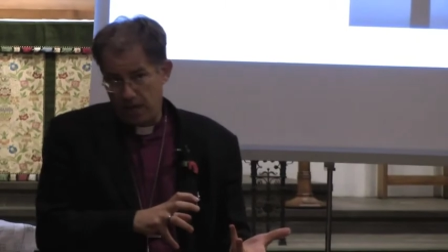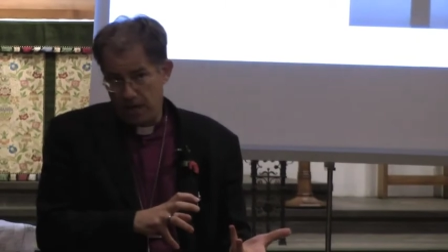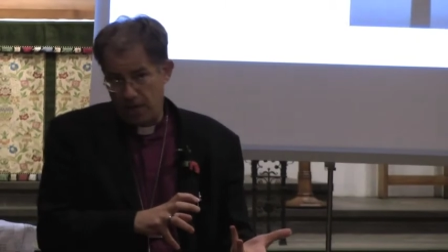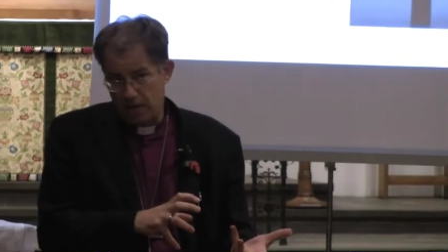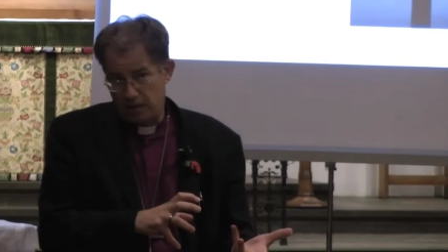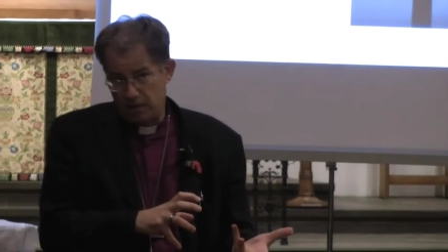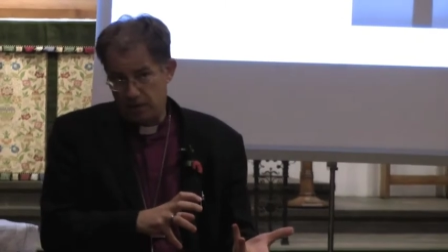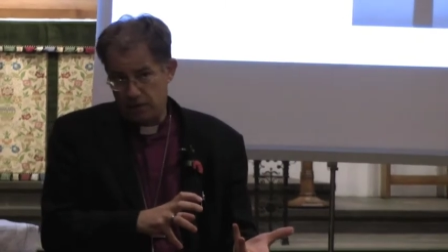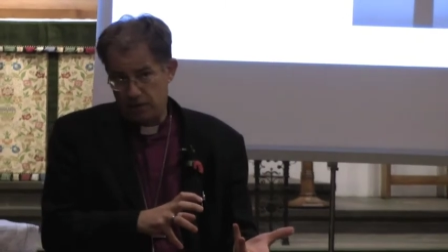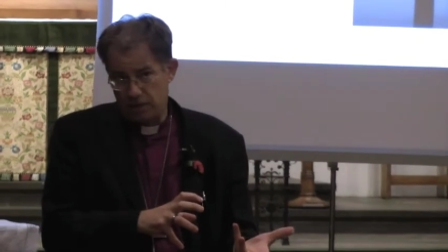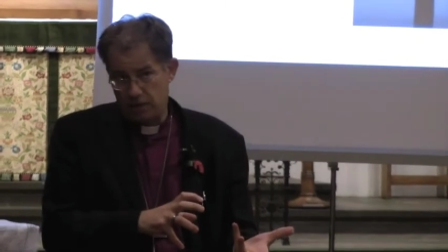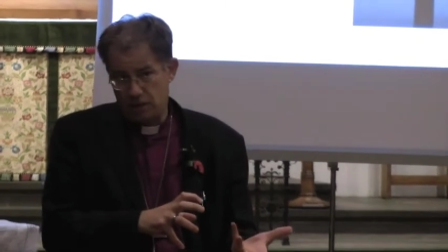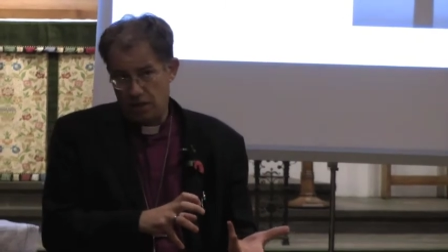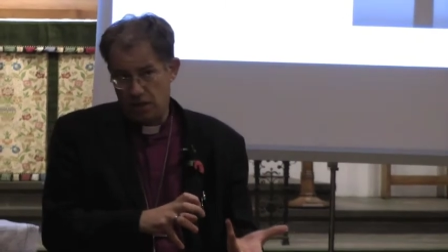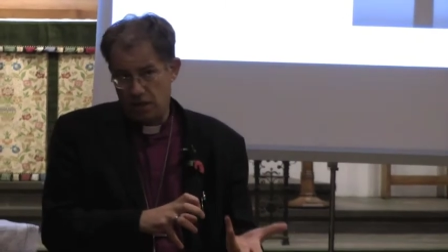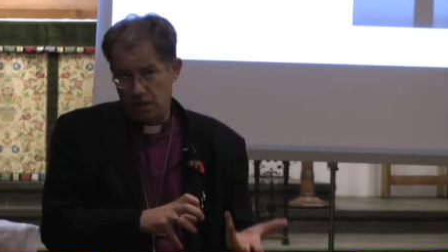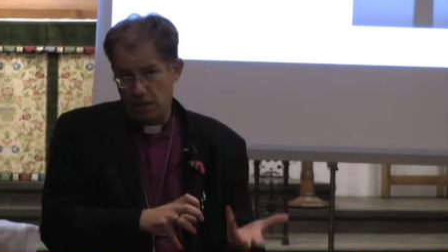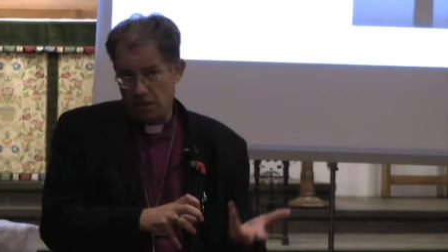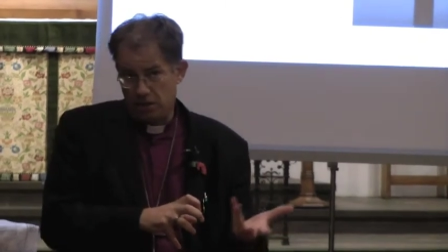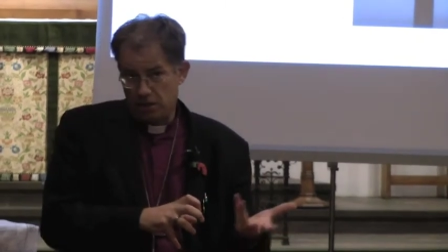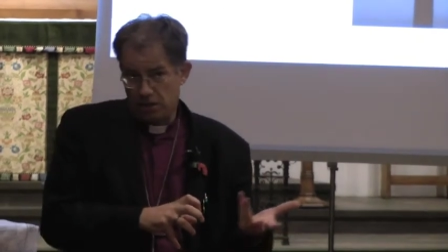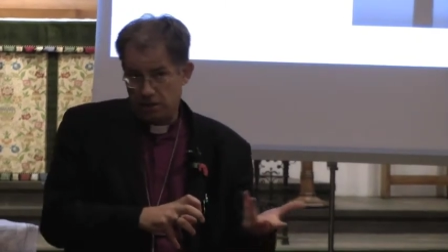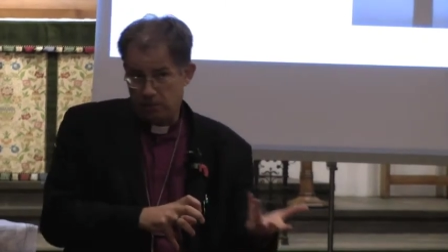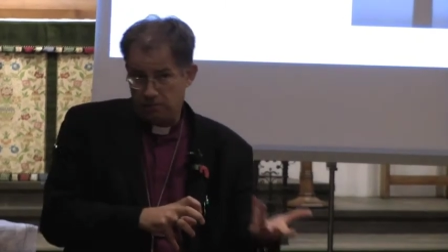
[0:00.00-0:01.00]
means
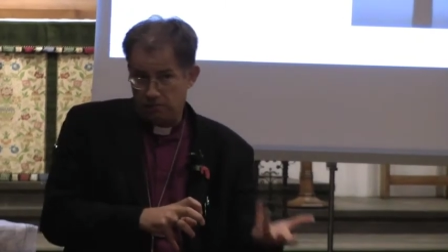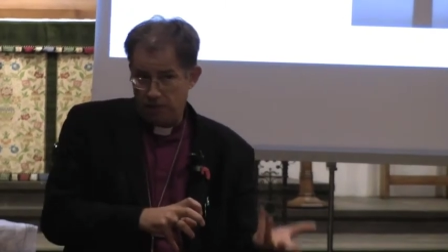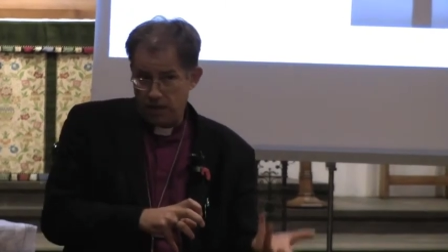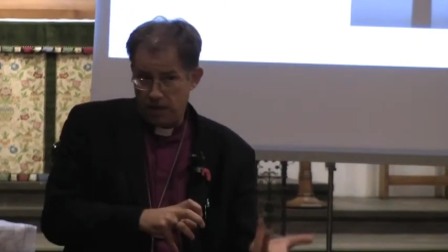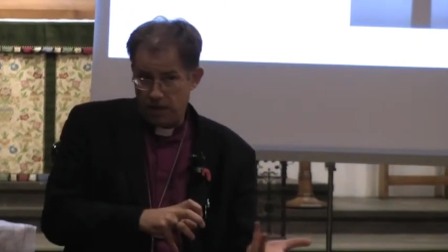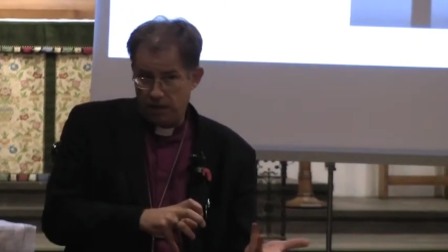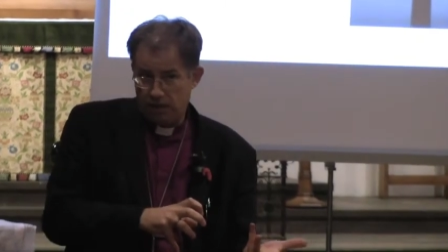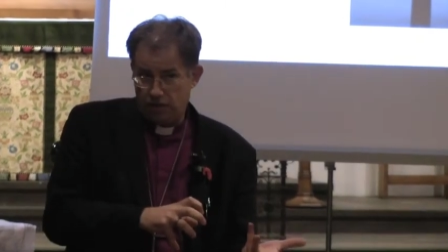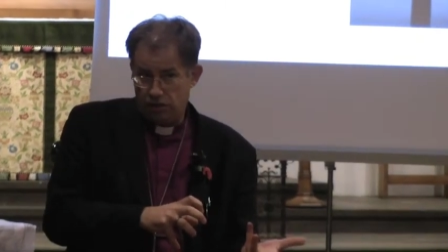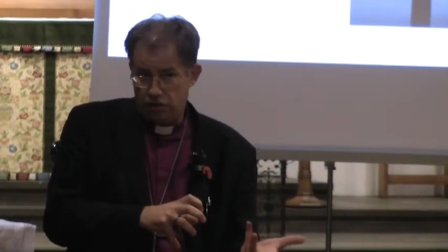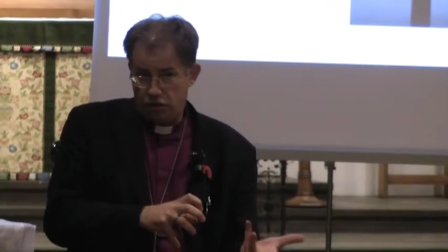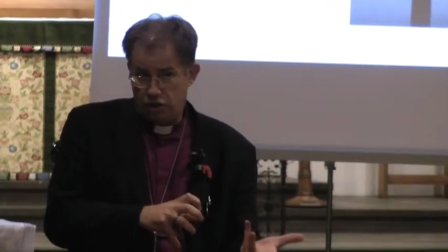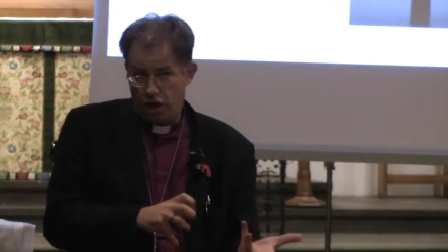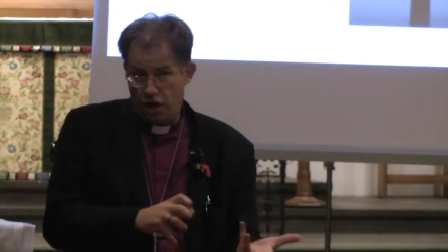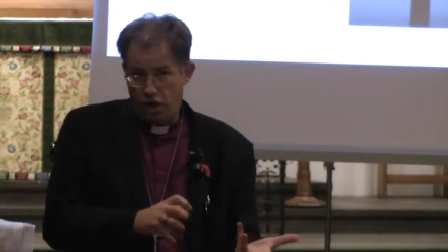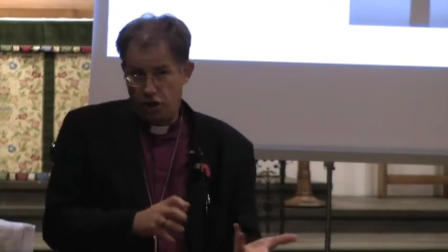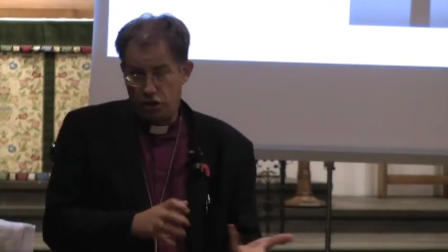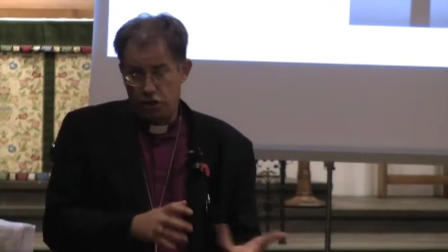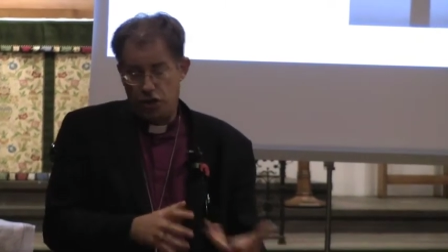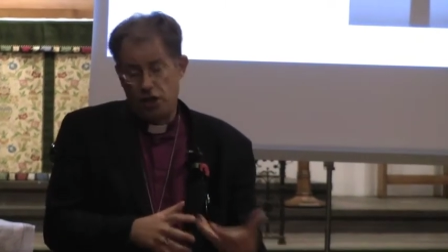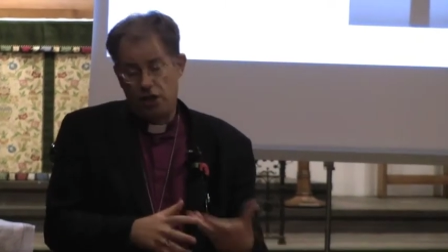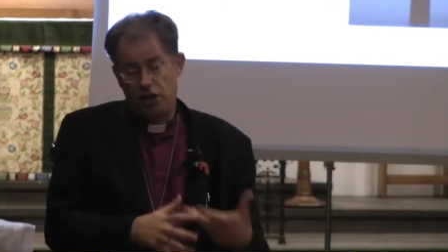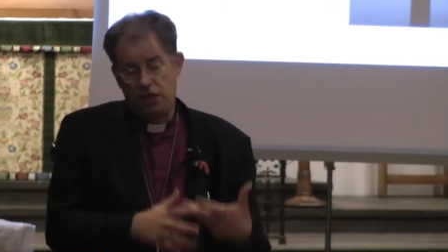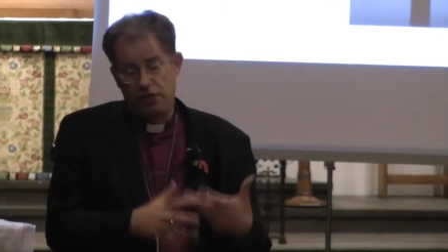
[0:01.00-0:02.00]
to be the
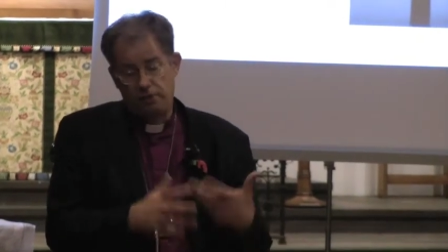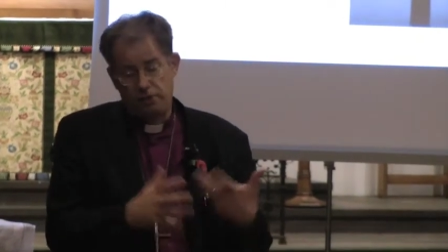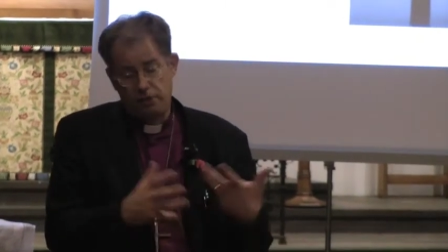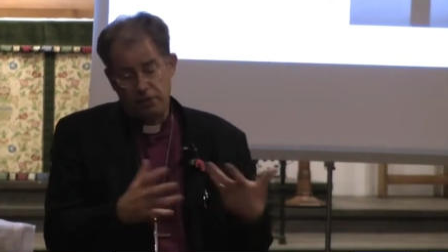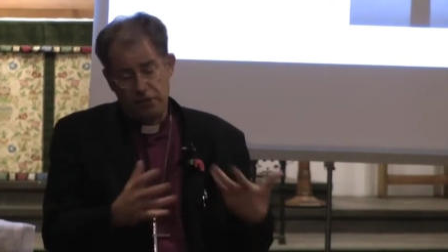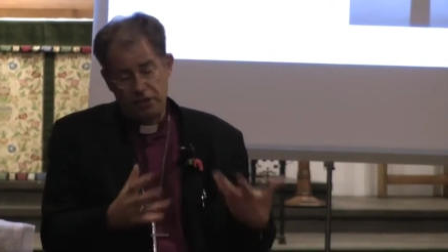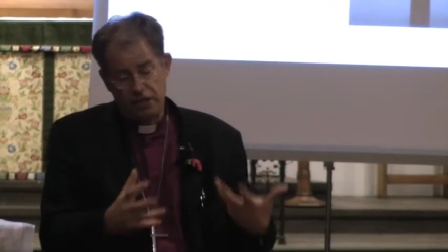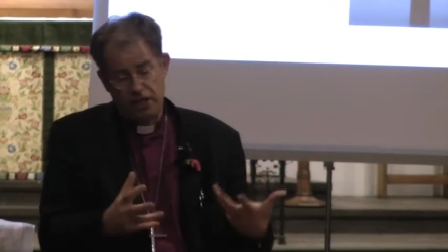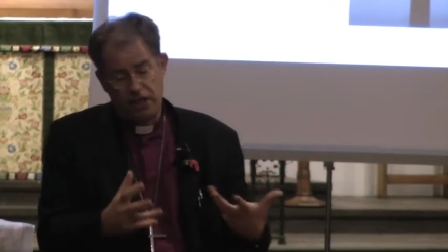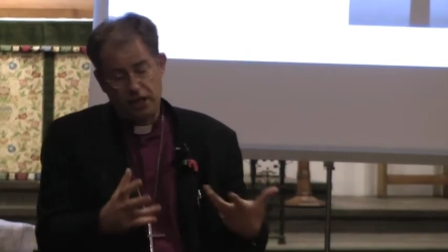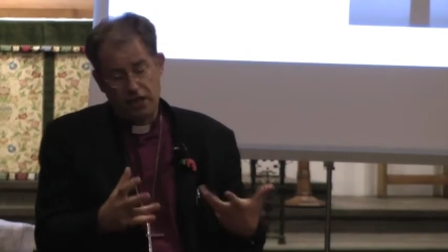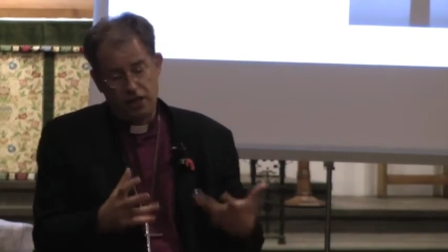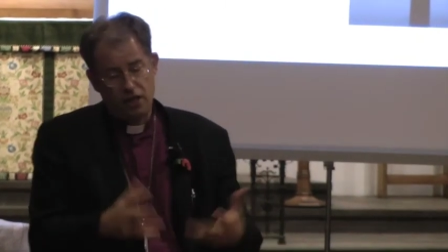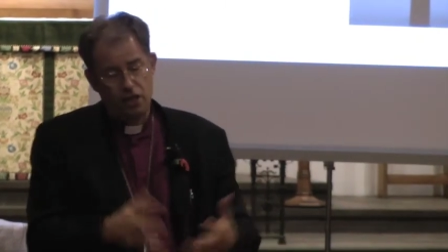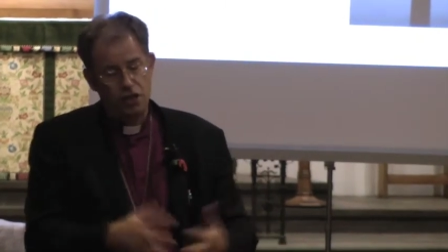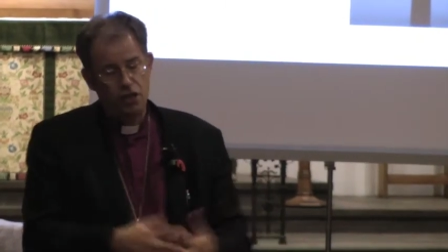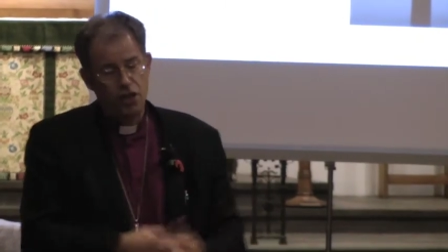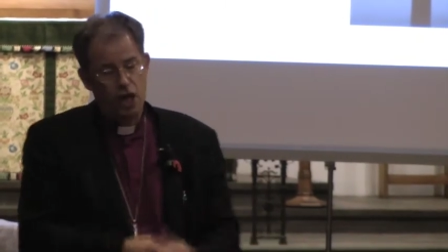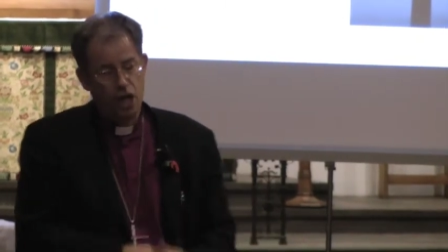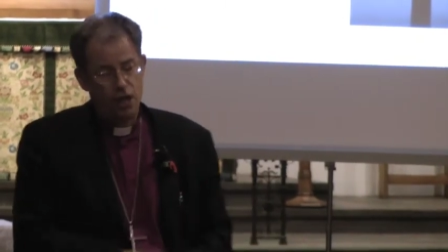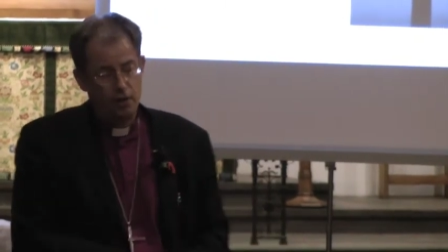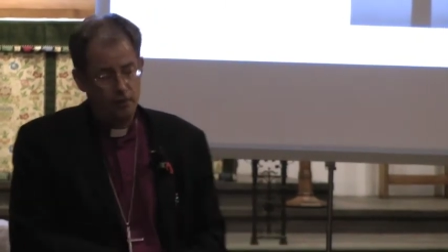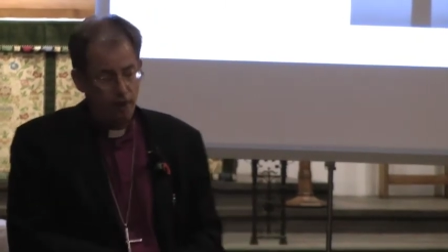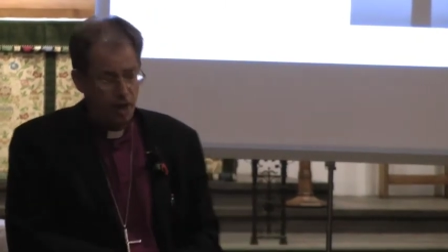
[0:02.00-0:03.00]
church in the particular
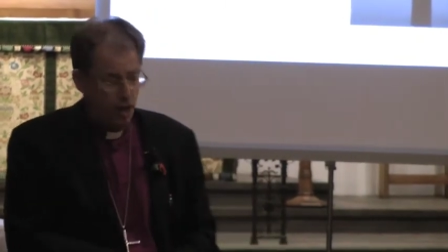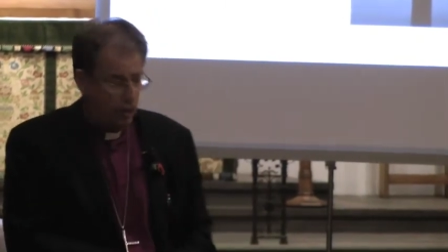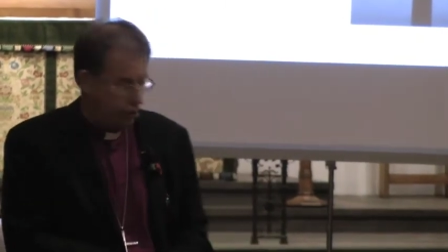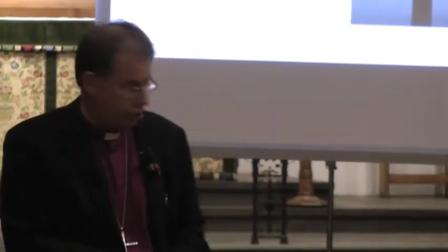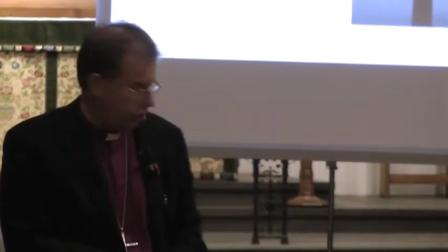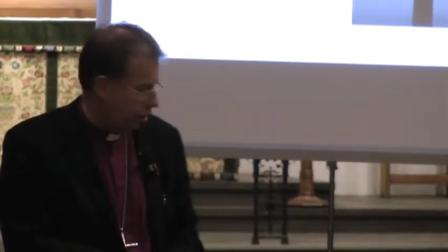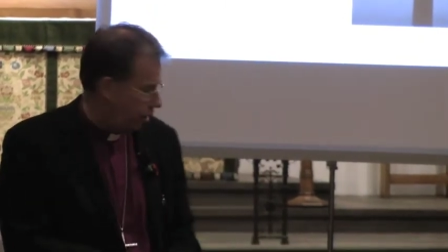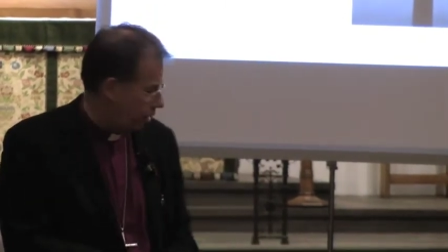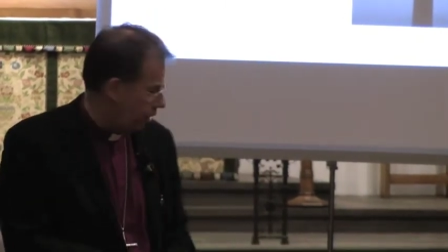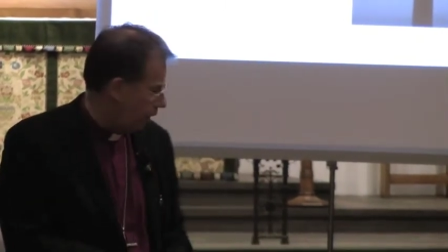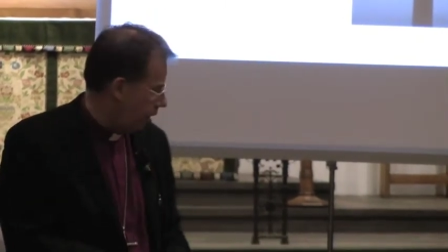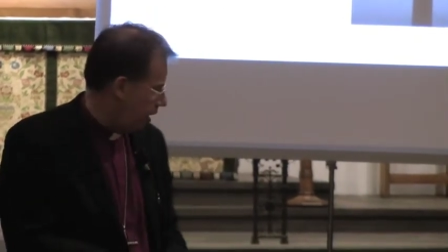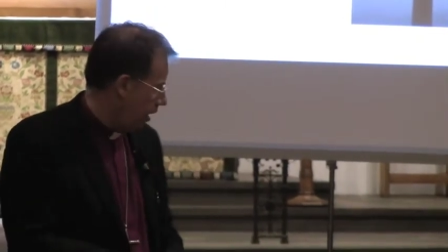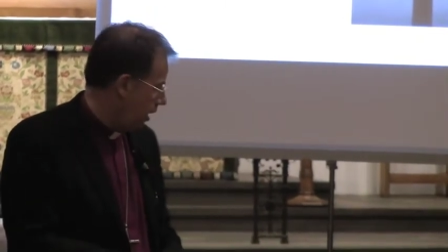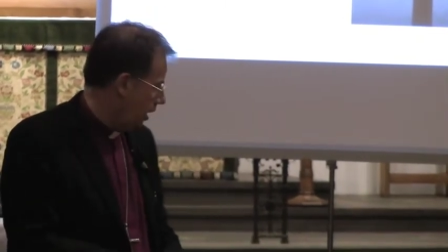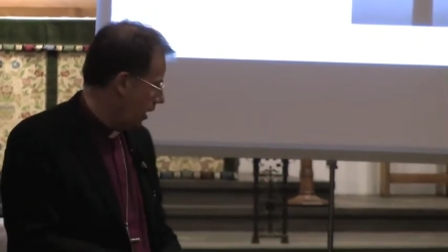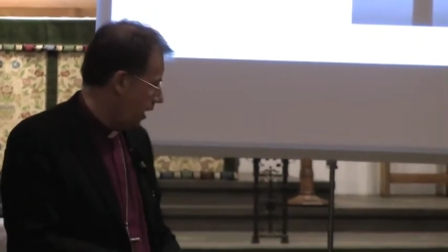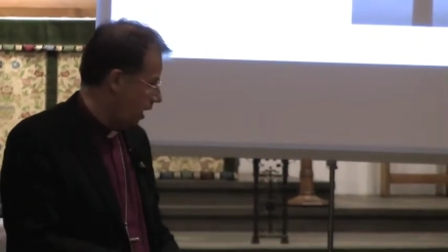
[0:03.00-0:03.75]
generation